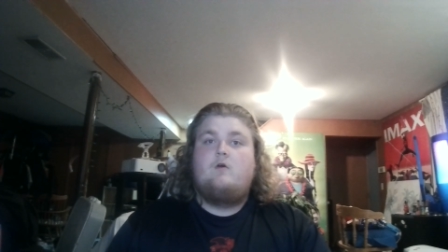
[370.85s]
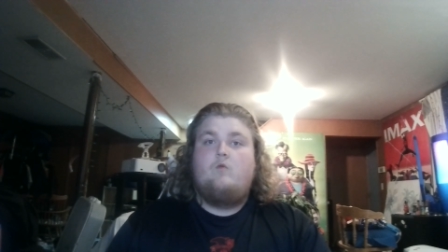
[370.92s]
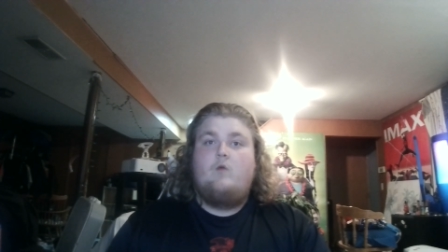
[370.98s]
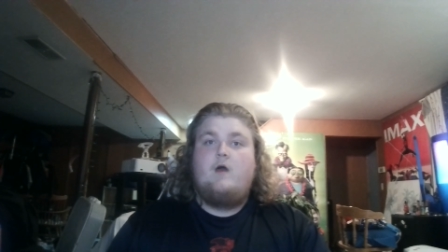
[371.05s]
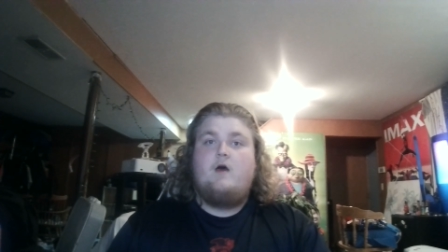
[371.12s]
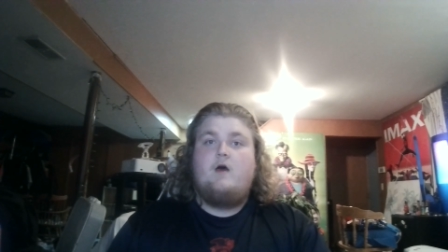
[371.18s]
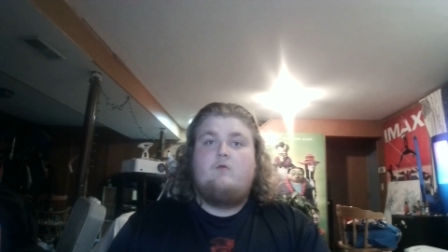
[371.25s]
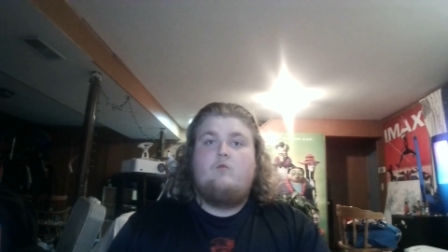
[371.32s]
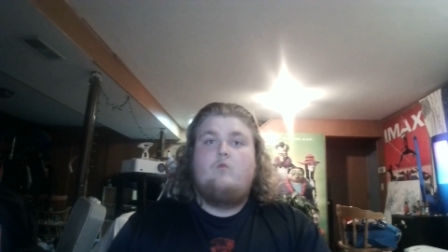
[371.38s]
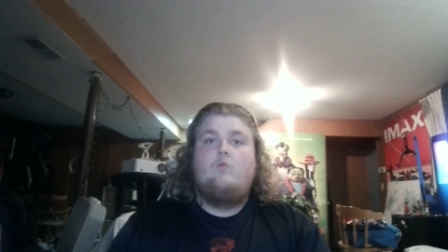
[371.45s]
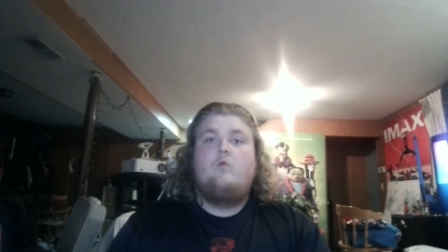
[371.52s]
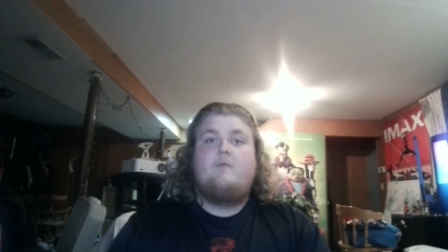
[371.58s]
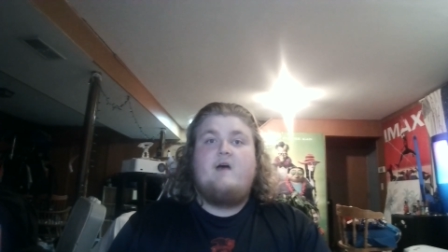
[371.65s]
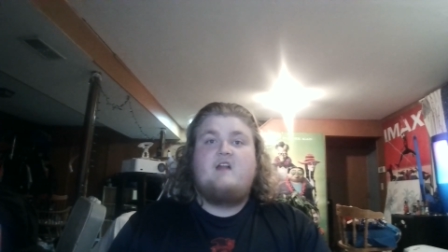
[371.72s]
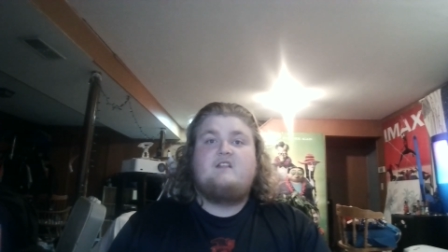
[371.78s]
Well,
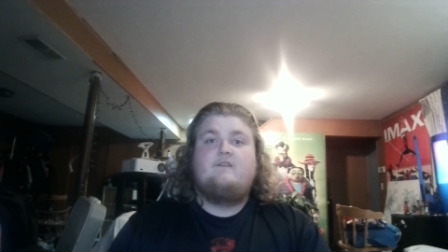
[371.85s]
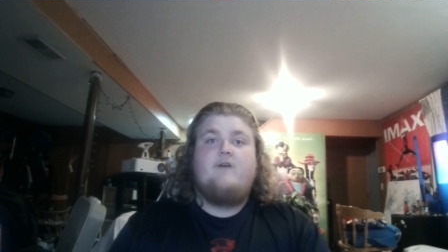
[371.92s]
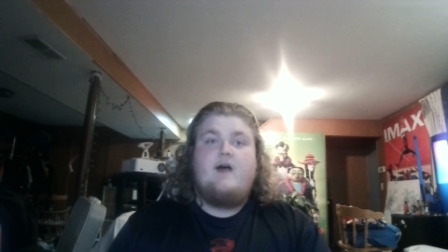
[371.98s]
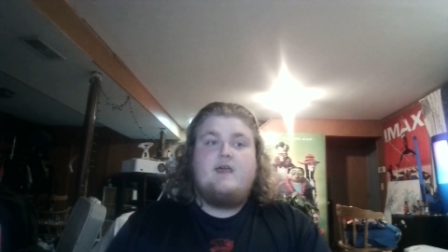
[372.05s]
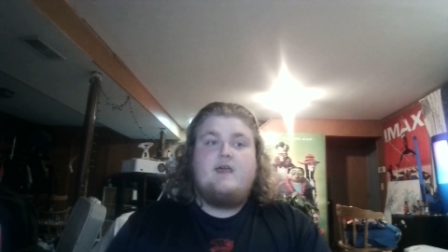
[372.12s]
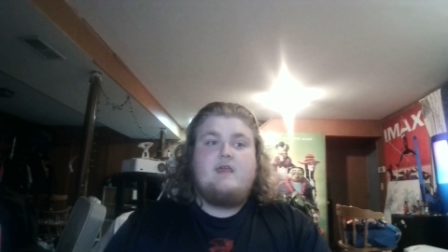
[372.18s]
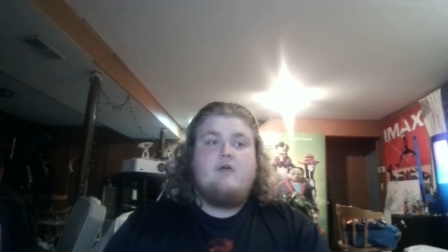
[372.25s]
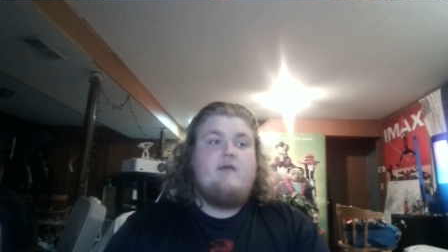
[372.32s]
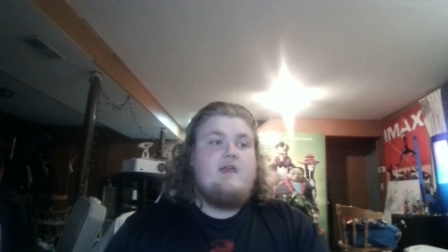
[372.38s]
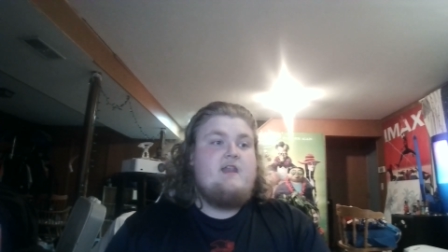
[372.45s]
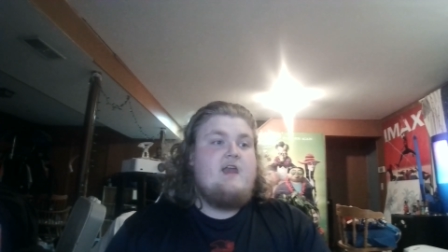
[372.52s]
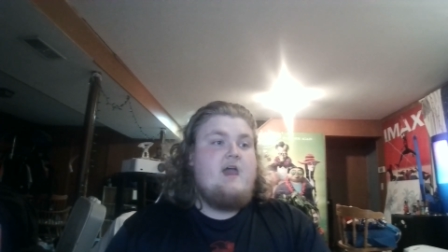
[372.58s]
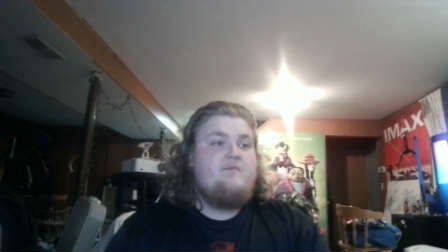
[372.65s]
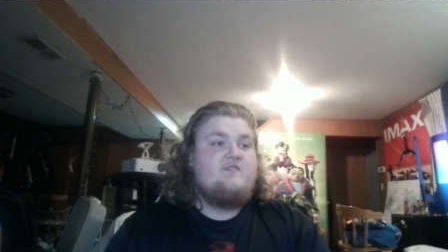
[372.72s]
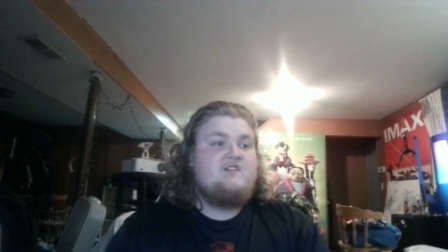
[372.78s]
we're about to find out in
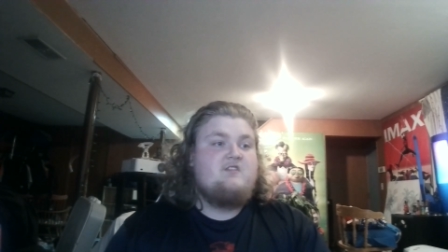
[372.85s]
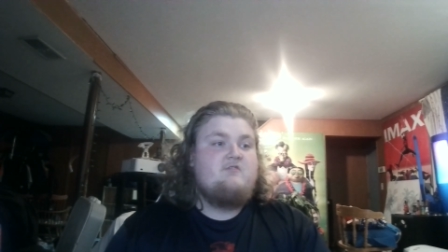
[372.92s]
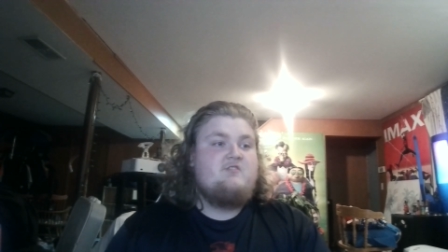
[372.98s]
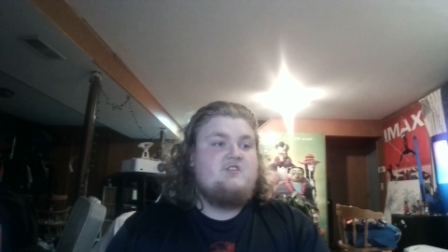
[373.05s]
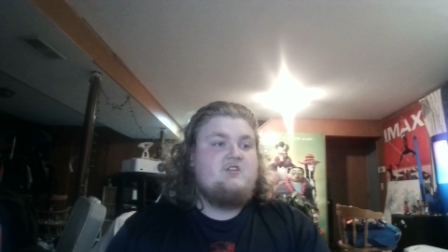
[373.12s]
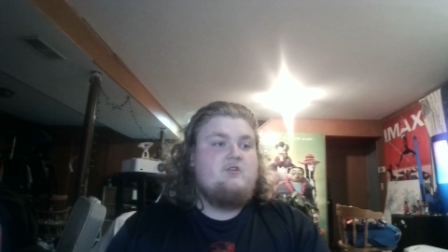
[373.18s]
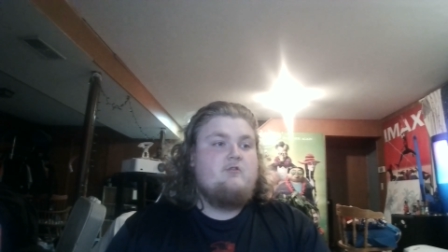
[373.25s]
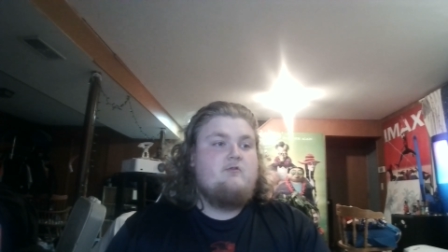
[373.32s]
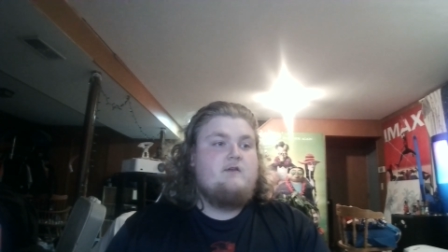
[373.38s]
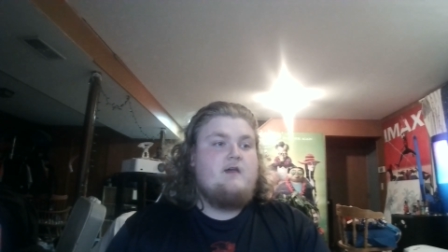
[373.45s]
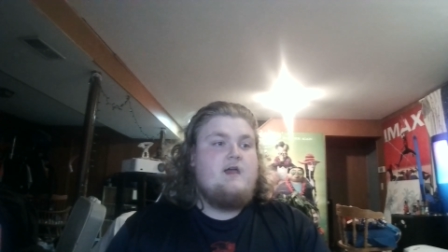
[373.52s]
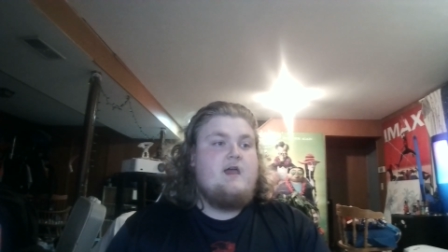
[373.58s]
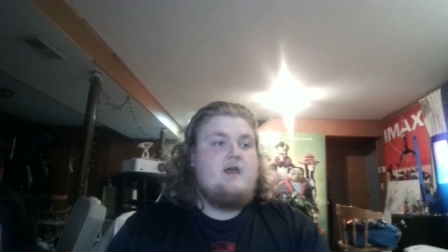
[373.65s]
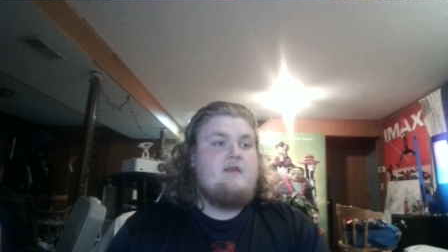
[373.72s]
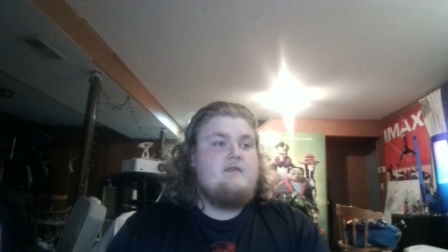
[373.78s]
episode 2.
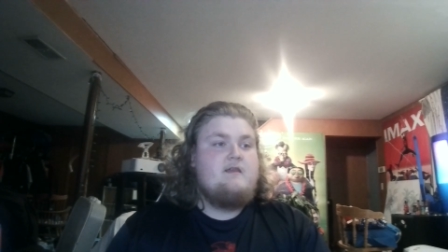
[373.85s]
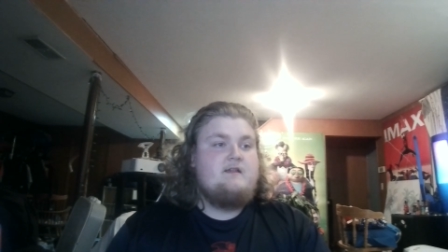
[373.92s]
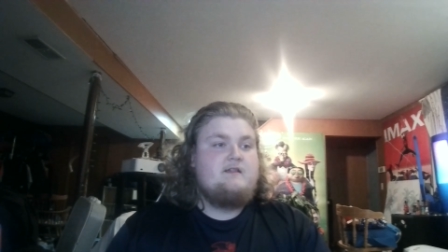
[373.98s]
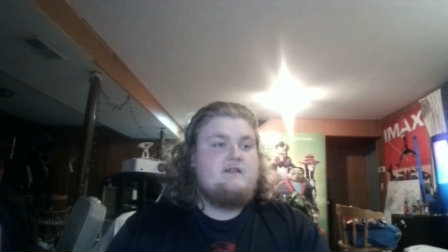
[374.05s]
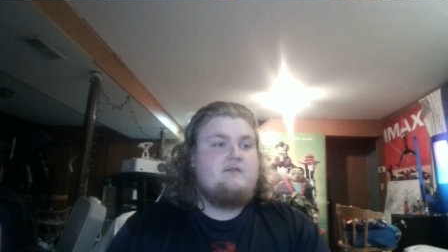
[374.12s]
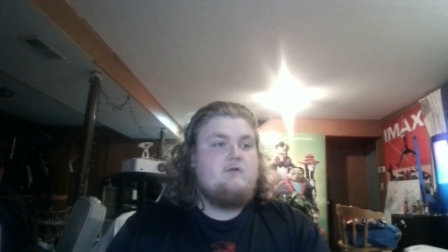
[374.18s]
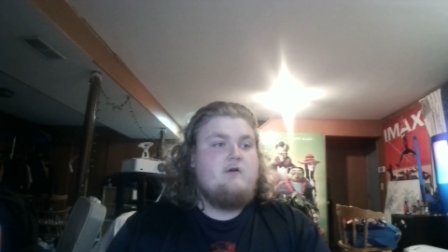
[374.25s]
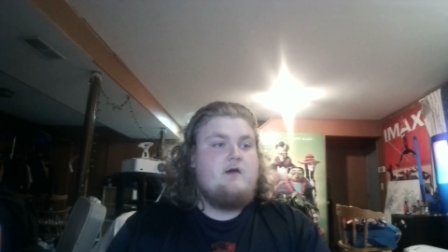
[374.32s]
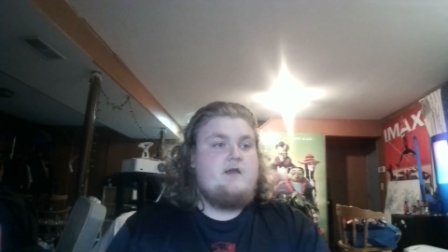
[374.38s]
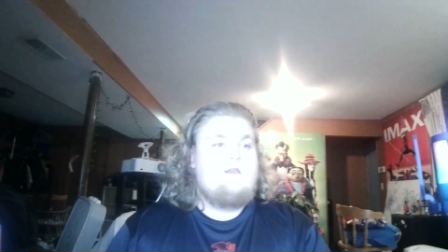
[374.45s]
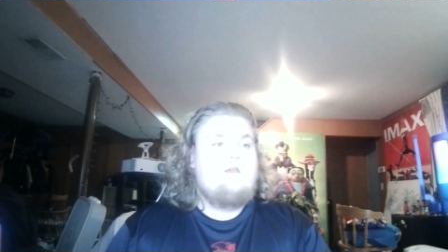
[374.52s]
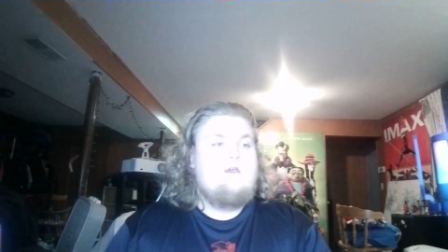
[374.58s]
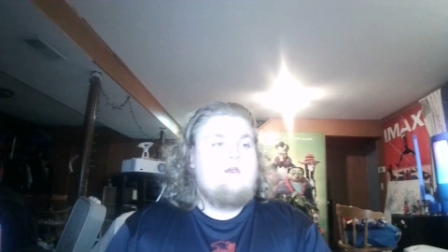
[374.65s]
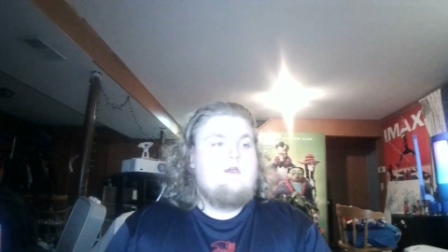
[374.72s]
And this one